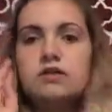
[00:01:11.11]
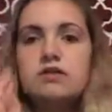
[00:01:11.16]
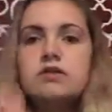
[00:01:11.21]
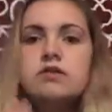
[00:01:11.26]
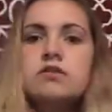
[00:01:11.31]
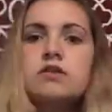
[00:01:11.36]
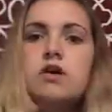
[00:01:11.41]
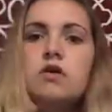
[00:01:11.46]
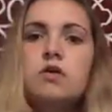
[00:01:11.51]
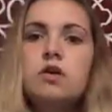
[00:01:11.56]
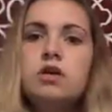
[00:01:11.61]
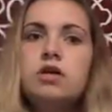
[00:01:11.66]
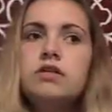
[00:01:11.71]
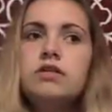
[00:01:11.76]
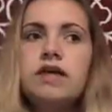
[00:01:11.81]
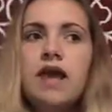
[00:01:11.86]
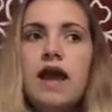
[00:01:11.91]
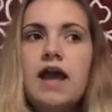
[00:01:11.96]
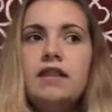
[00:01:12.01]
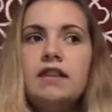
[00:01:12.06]
So her
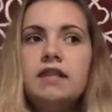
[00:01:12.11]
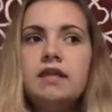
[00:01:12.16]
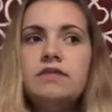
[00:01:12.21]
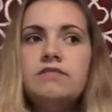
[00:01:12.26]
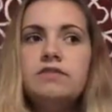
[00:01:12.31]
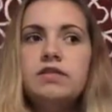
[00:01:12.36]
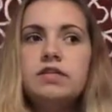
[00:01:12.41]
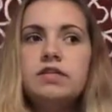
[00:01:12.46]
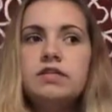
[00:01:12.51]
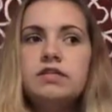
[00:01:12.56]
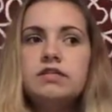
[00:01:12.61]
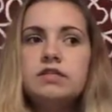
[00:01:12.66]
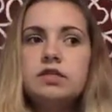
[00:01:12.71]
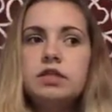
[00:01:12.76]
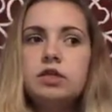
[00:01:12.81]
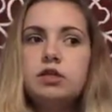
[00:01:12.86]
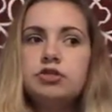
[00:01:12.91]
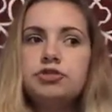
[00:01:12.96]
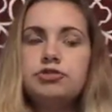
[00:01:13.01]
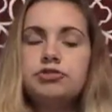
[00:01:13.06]
dad lived in this
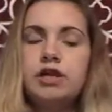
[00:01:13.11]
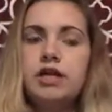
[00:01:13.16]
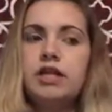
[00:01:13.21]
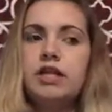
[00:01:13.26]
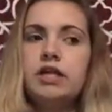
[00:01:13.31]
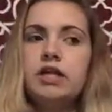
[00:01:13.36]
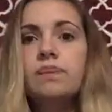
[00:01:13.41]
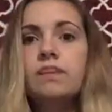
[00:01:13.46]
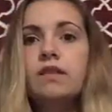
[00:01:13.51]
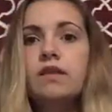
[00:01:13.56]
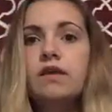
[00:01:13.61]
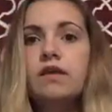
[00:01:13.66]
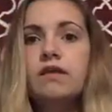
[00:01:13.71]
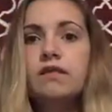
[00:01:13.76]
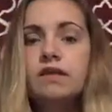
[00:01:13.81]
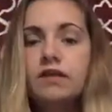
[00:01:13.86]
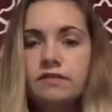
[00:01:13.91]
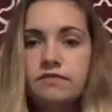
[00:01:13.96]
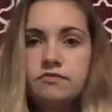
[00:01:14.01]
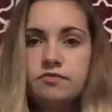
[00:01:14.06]
little trailer.
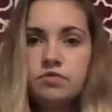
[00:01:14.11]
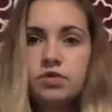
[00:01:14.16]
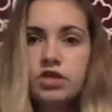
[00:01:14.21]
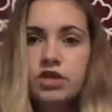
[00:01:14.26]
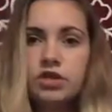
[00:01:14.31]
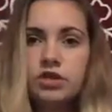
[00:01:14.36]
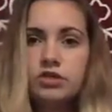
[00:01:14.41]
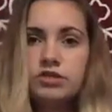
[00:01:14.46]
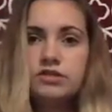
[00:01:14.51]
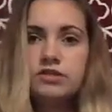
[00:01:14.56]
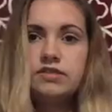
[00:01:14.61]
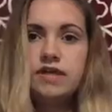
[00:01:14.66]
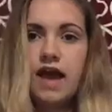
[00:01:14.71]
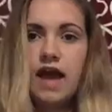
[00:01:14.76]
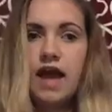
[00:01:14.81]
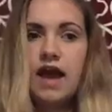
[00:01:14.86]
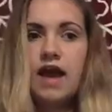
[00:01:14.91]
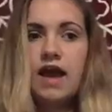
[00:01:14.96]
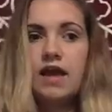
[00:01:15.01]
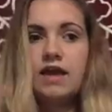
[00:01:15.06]
Lived with her
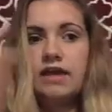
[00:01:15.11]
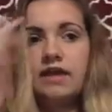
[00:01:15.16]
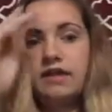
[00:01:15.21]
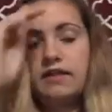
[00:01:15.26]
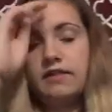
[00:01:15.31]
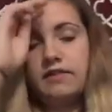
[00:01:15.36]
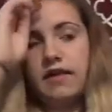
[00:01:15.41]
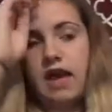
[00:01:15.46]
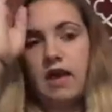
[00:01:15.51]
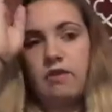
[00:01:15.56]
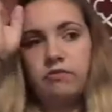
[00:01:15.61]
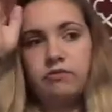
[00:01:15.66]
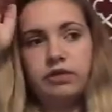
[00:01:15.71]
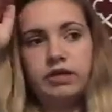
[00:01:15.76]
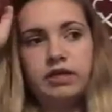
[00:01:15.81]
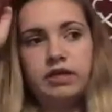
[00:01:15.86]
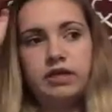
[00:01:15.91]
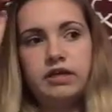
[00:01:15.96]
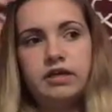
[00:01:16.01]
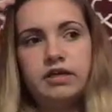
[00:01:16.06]
dad that
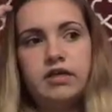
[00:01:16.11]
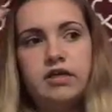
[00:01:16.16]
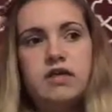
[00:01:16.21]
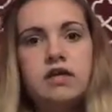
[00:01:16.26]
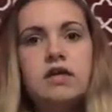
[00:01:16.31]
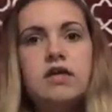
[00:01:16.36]
week,